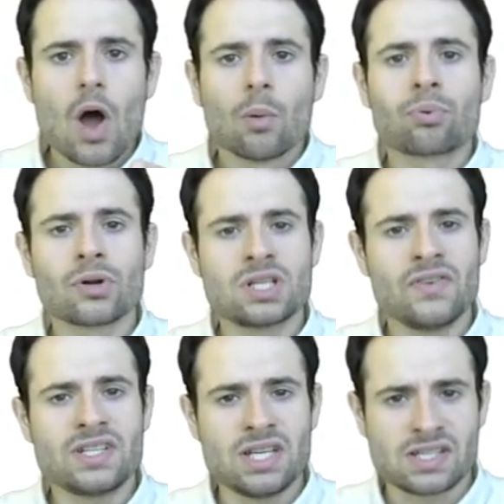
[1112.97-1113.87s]

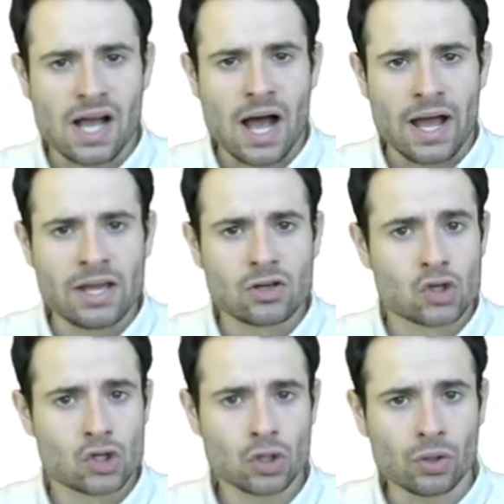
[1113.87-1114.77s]
Productivity is high,
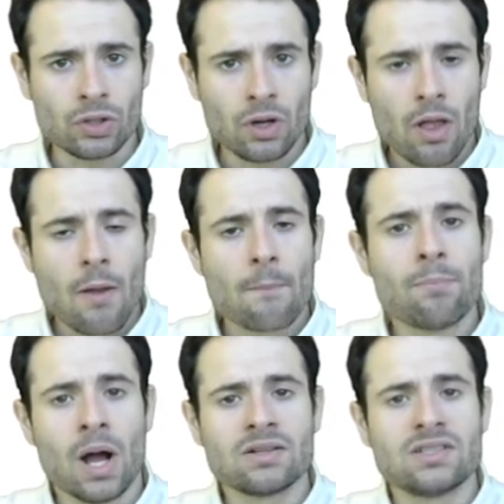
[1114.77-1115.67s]
sure,
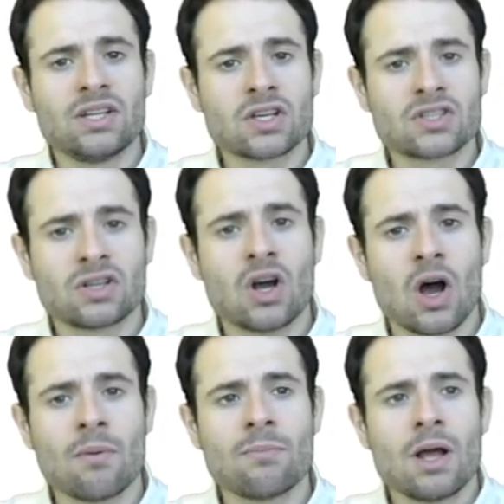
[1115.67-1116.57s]
but it doesn't
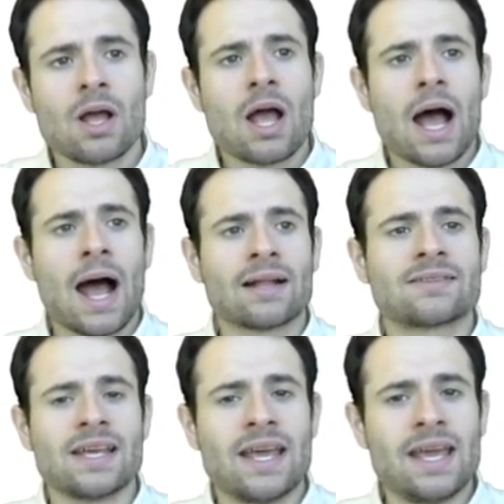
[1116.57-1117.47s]
come
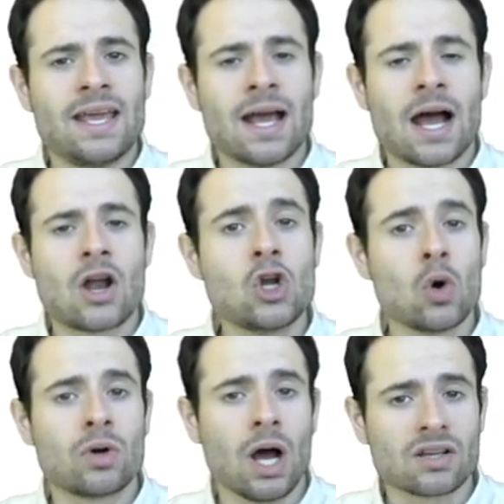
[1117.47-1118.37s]
at a uh,
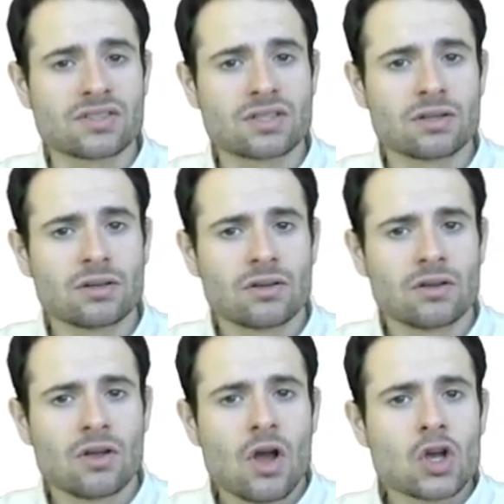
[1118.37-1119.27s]
low cost.
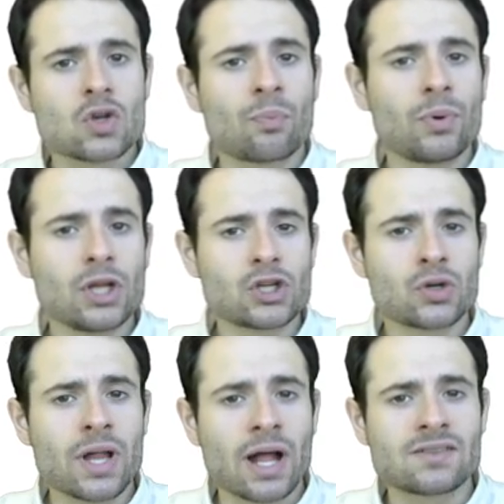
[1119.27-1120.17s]
So I'm pretty
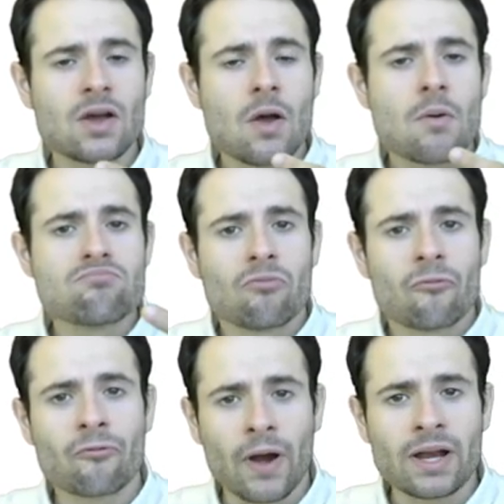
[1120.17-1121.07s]
sure that
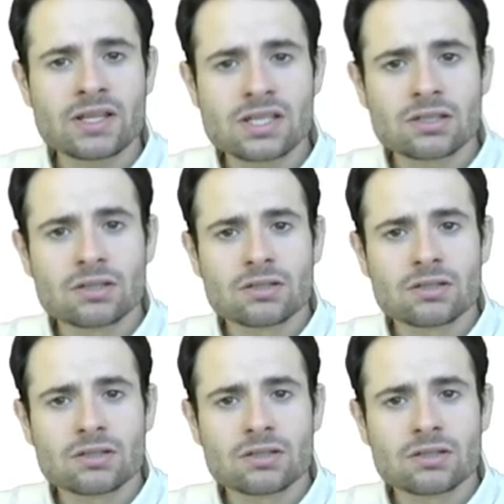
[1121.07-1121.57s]
France